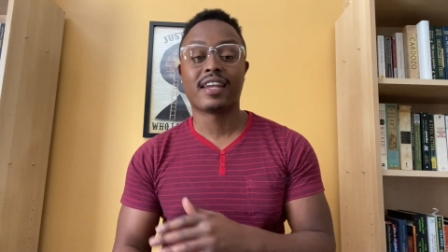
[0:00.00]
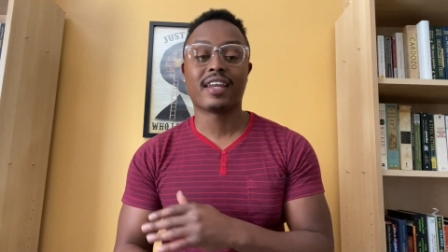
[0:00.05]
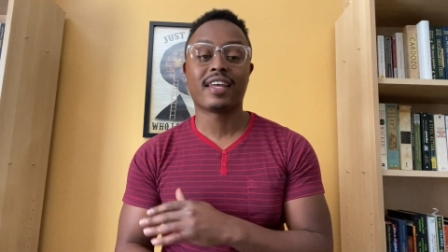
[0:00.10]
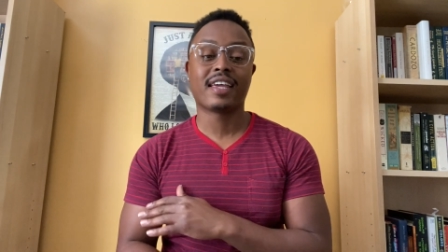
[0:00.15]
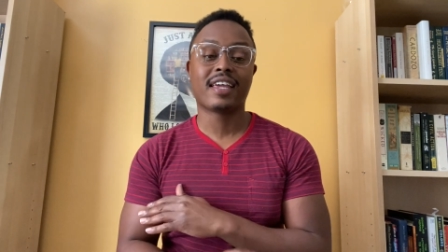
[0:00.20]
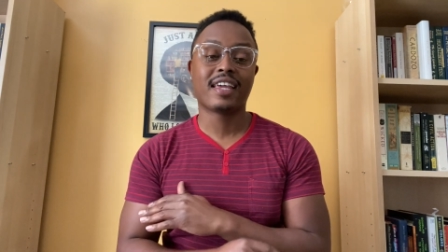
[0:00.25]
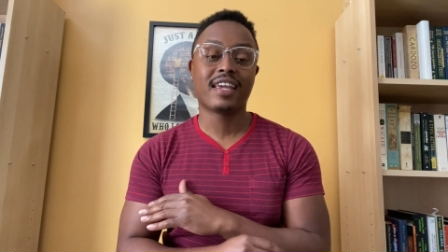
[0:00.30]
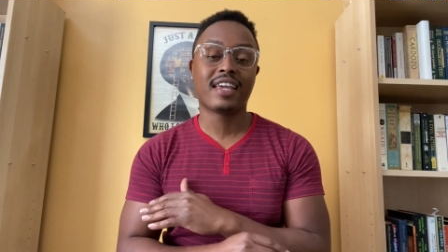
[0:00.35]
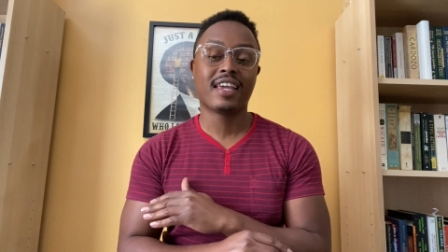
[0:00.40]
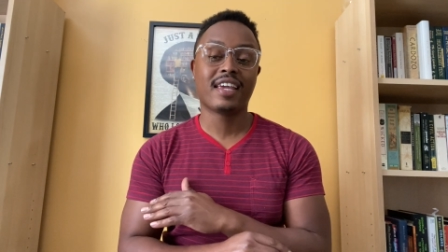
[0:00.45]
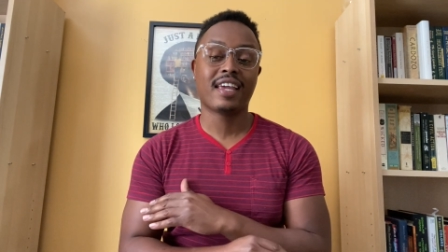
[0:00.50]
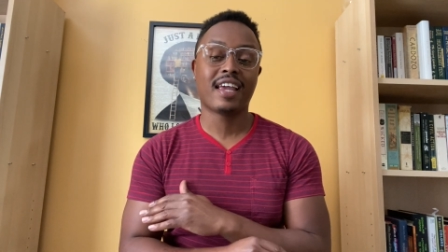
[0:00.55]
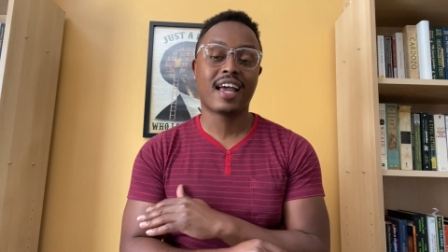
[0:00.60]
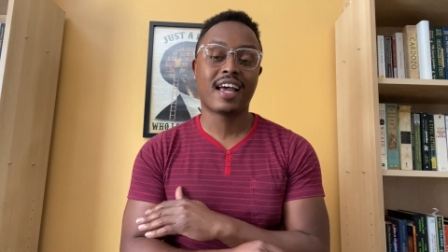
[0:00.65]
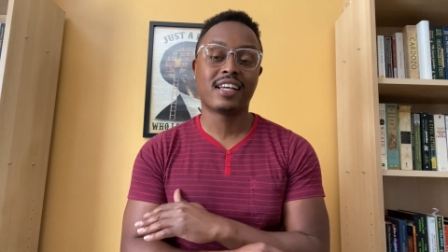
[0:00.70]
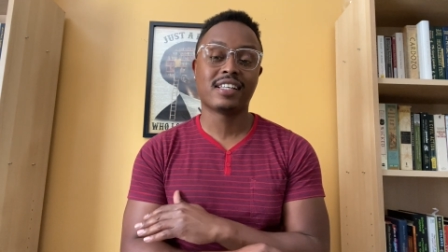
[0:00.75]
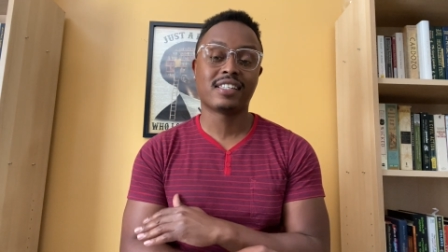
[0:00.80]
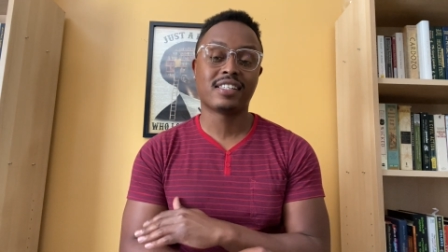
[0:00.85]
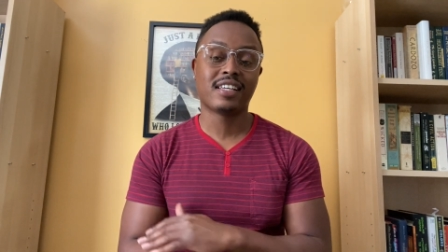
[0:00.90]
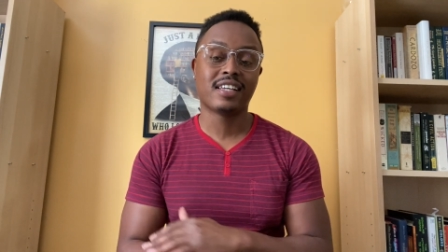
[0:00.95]
he
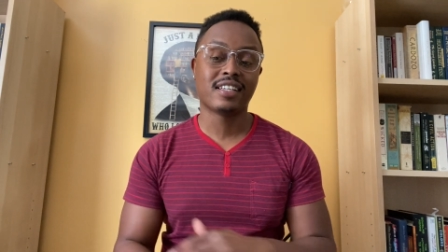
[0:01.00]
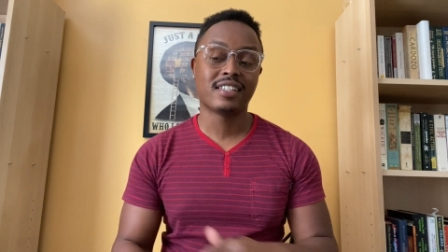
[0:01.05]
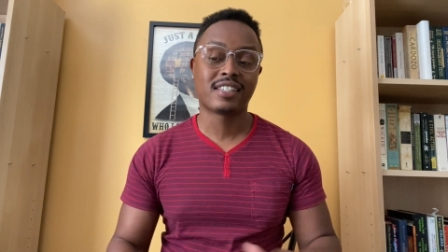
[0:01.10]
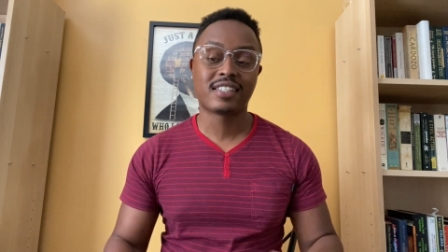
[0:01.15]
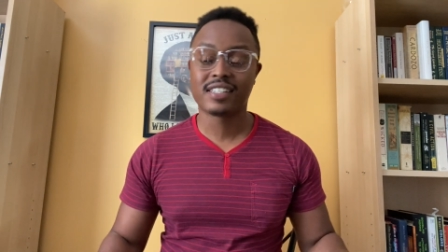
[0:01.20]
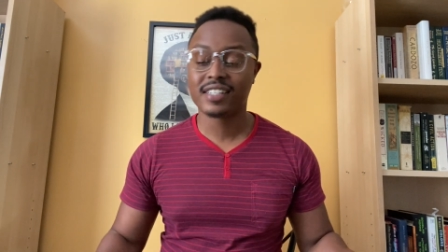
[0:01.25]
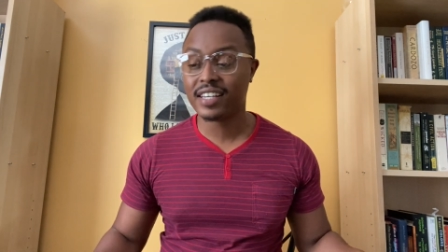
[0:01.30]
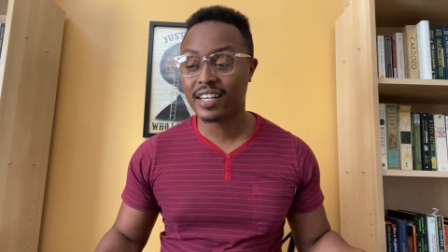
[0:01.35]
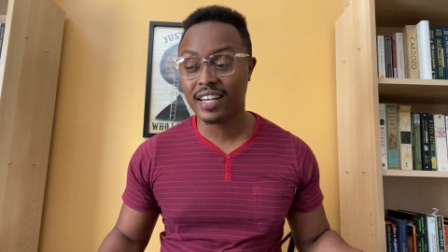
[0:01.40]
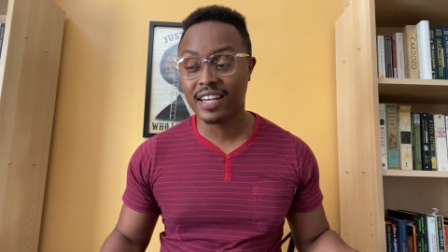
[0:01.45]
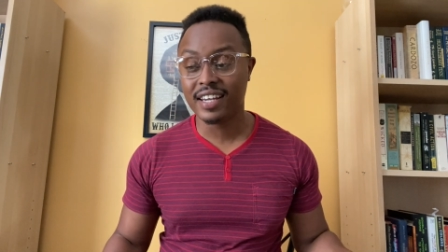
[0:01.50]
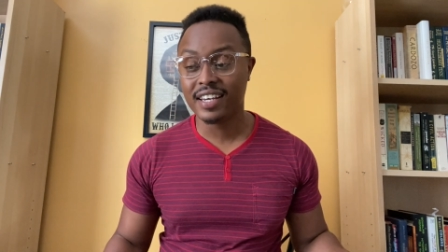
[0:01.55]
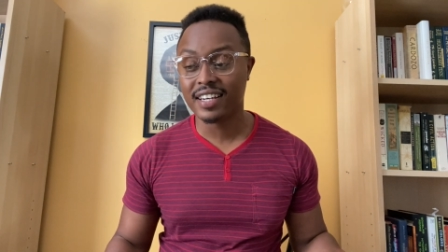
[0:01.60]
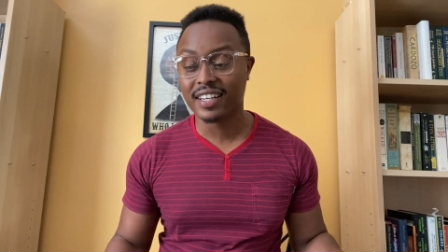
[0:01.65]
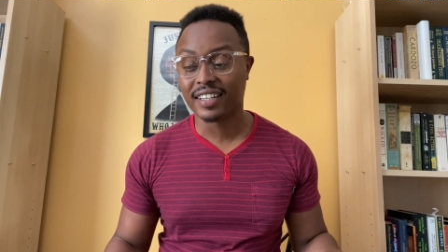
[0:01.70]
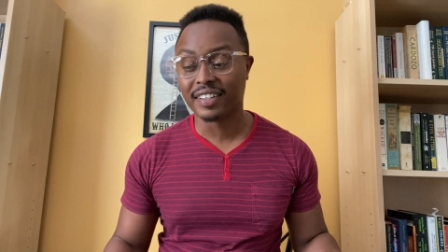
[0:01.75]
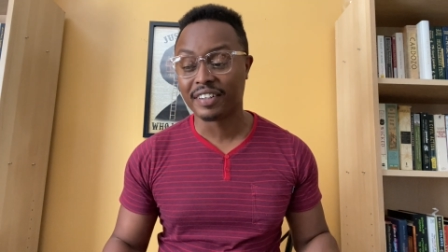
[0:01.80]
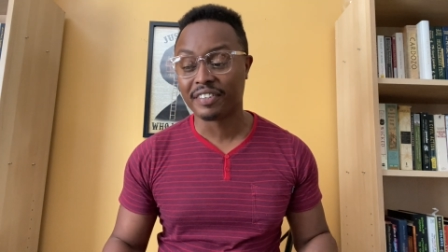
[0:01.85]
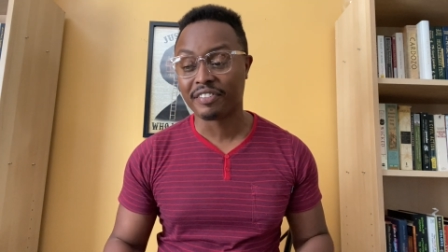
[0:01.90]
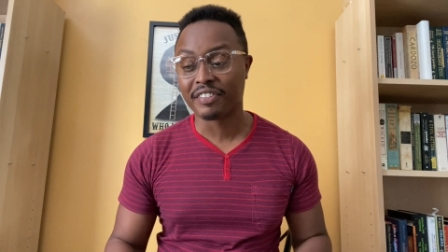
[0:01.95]
has his cheeky
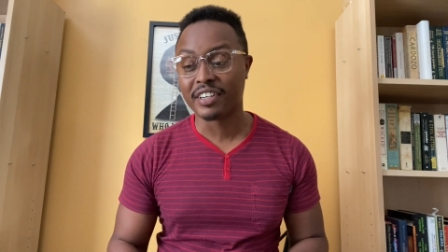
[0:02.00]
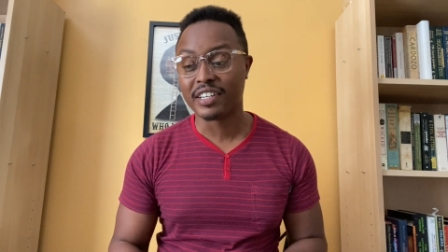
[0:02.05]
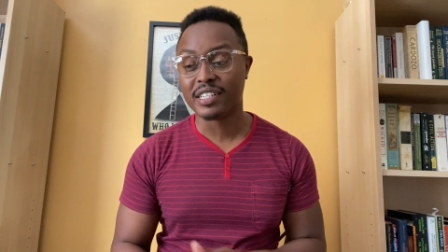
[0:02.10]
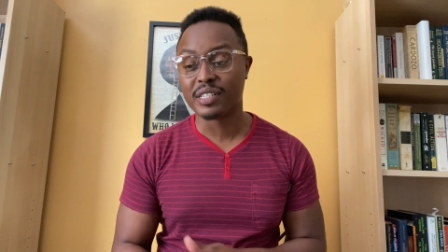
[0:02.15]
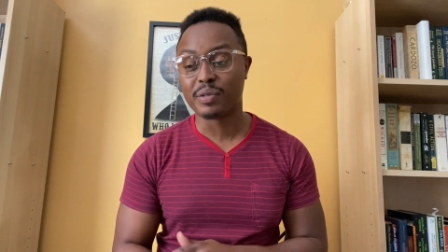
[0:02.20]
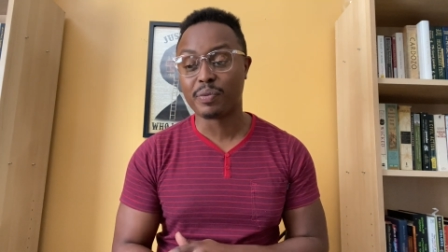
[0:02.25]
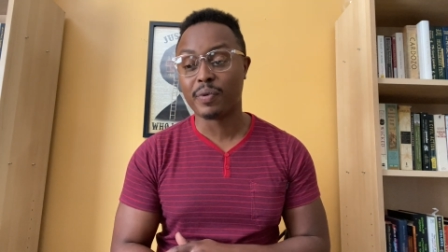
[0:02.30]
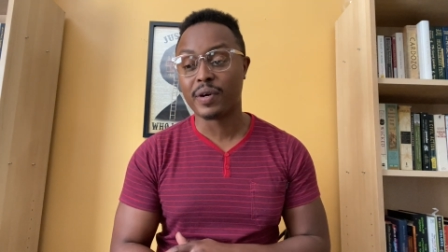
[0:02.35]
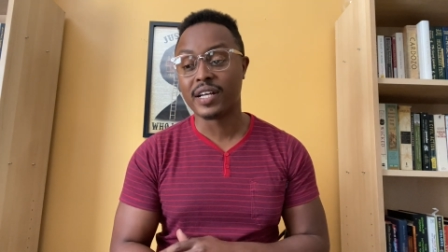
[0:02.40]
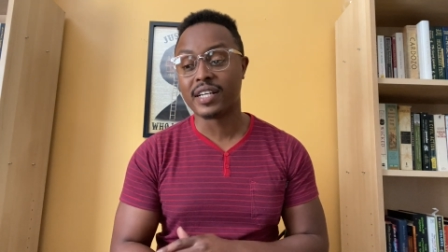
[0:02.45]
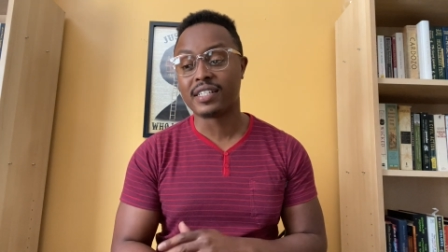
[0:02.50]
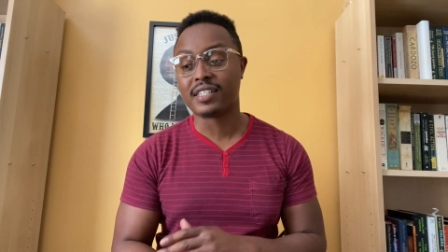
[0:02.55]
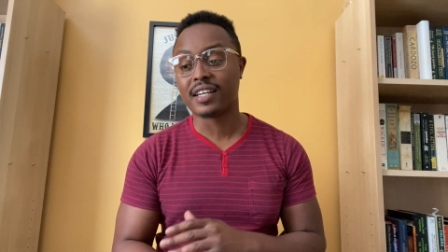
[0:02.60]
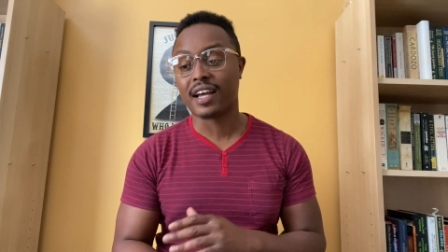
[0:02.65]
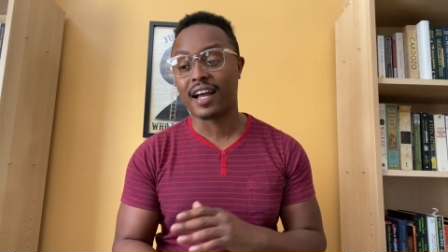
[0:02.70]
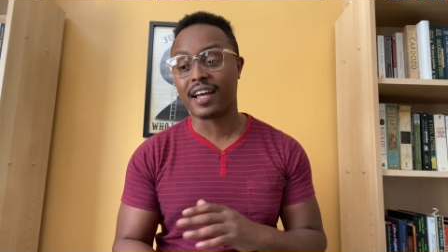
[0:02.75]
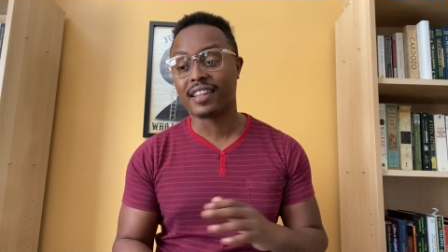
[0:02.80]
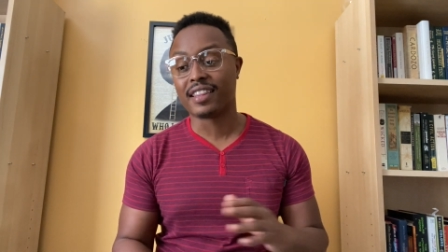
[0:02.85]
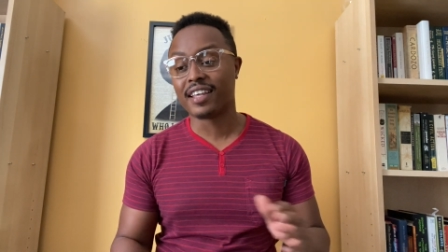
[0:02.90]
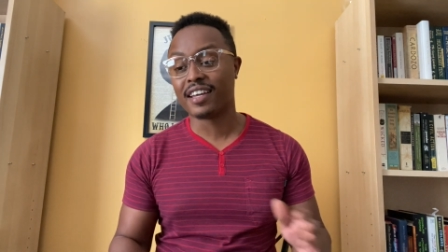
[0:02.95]
deliveries, which
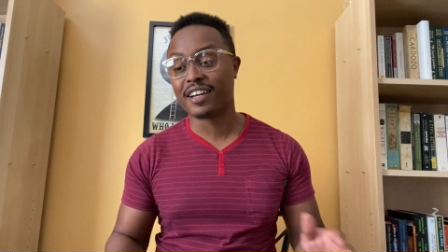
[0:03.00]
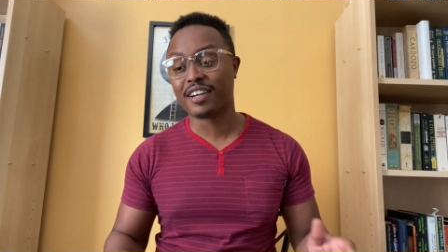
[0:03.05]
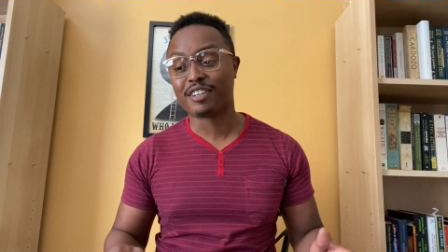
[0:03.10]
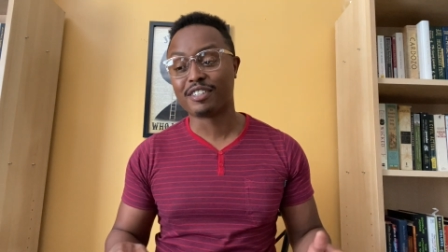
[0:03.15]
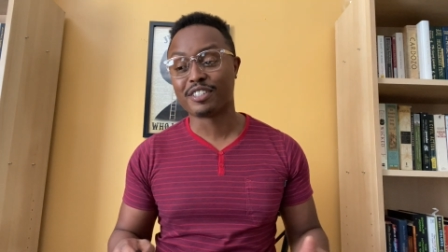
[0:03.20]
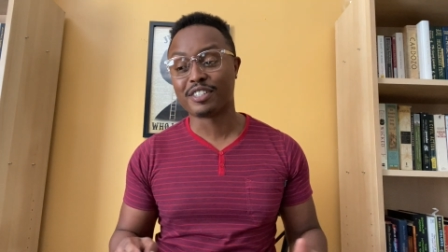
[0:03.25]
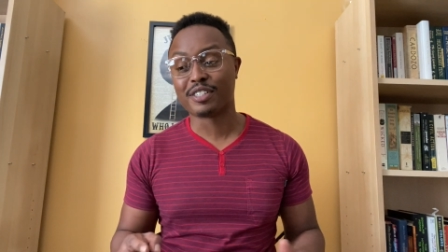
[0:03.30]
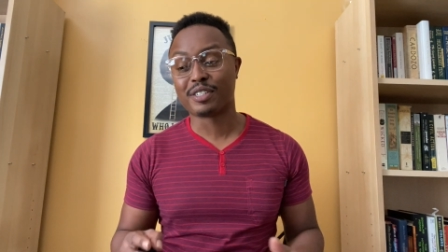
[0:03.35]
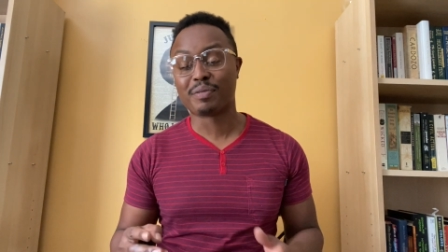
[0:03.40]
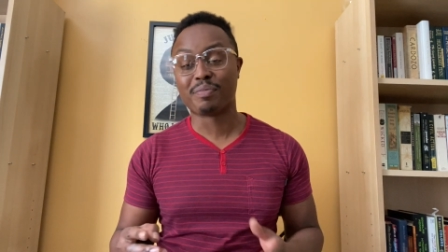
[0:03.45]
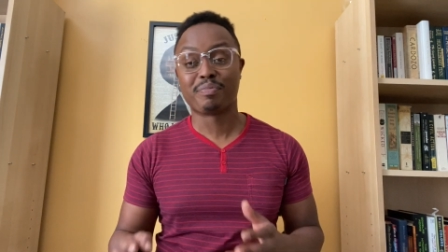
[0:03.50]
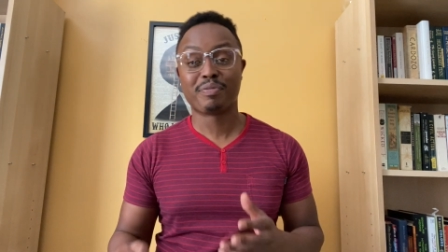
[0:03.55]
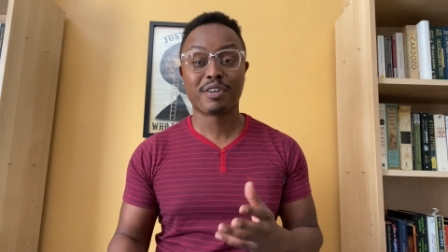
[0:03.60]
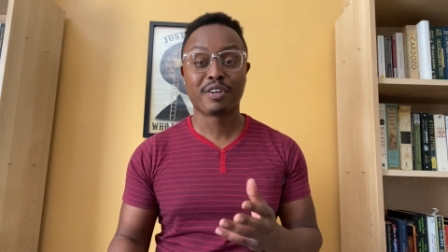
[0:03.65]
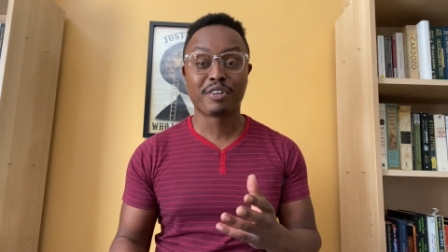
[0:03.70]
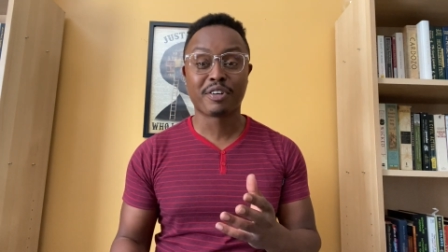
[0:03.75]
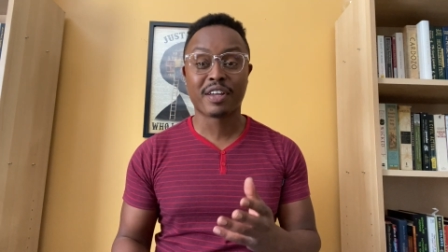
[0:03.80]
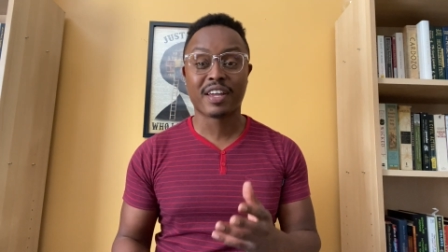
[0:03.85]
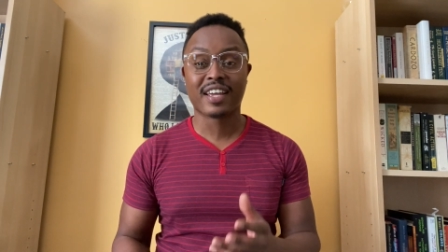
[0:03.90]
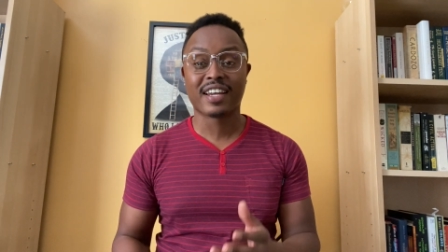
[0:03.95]
I think are just
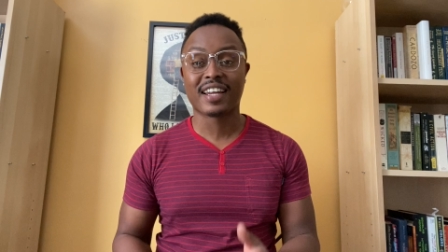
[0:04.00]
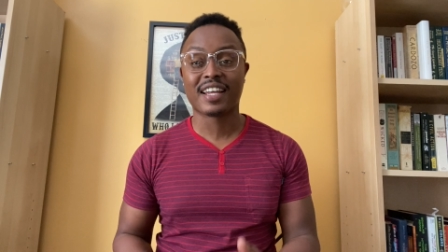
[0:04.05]
brilliant.